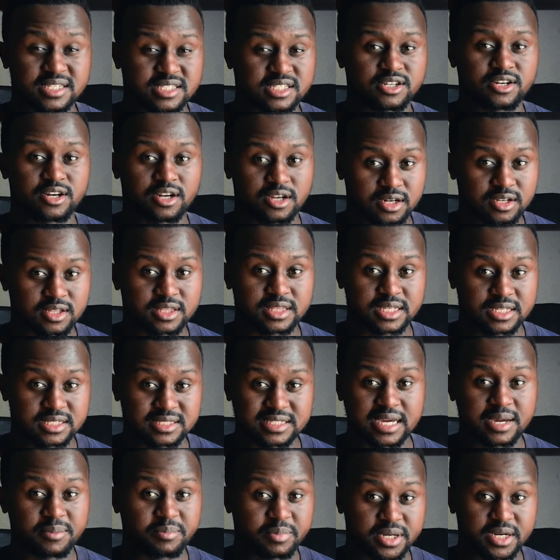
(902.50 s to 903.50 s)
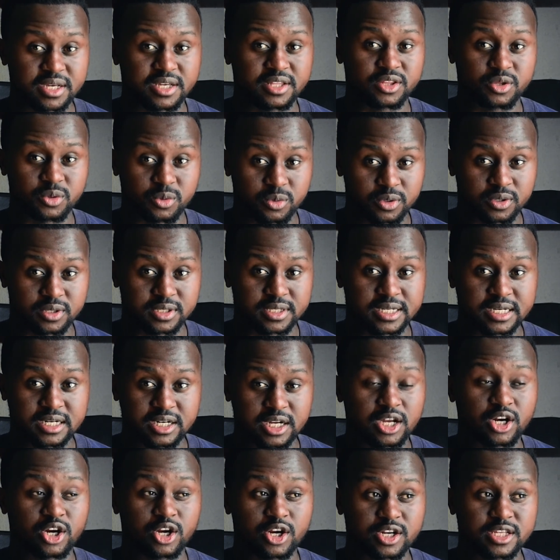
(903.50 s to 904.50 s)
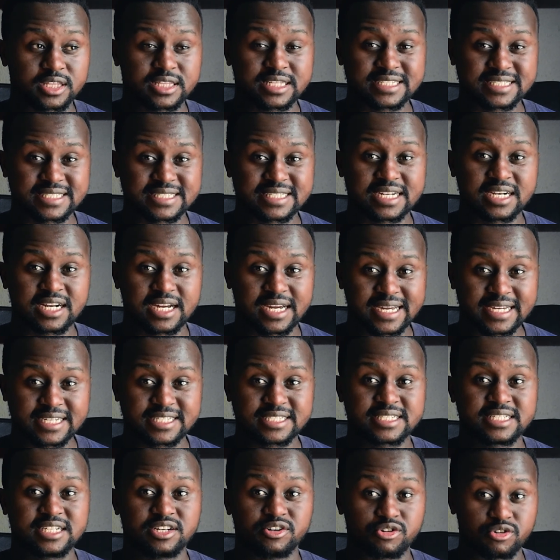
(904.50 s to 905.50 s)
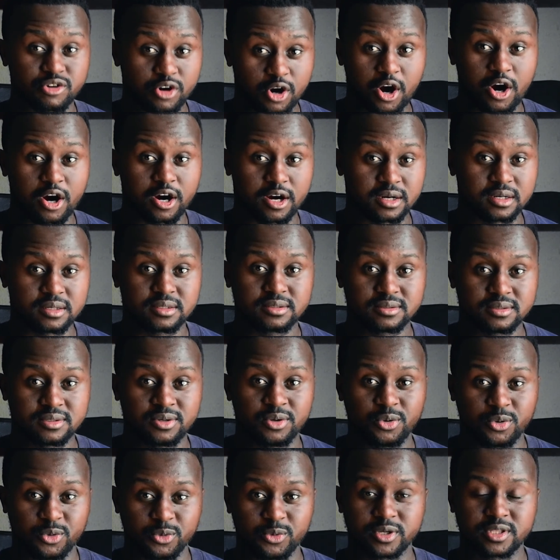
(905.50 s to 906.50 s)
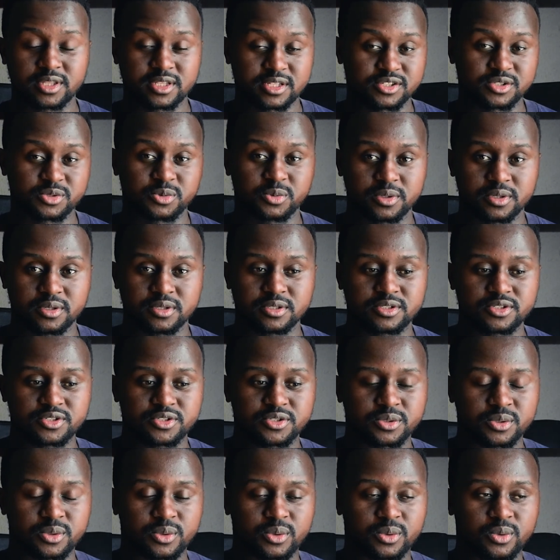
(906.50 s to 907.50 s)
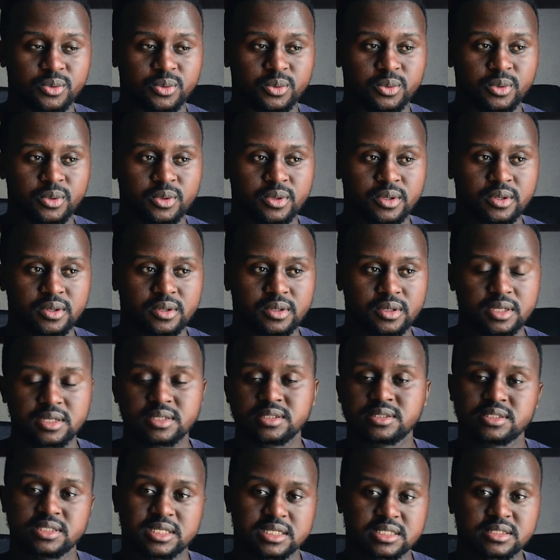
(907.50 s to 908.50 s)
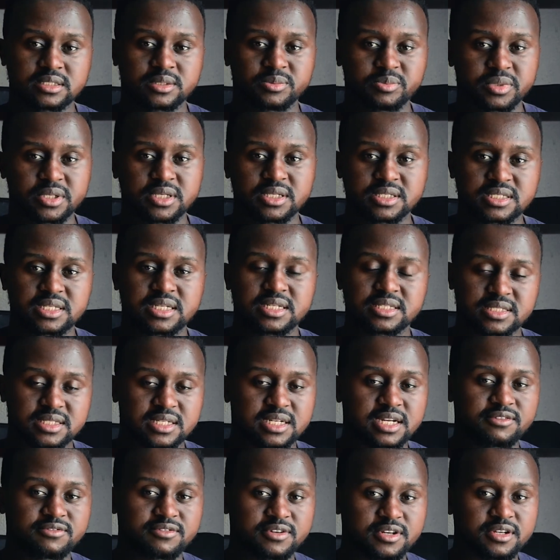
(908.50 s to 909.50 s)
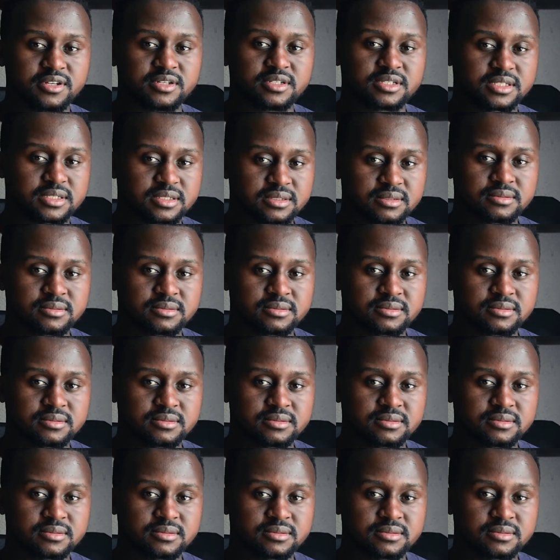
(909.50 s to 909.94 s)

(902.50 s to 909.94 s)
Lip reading: a lot of things happening in the world and a lot of things that are actually wrong with this world. So yes, that's the biggest lesson I've learned.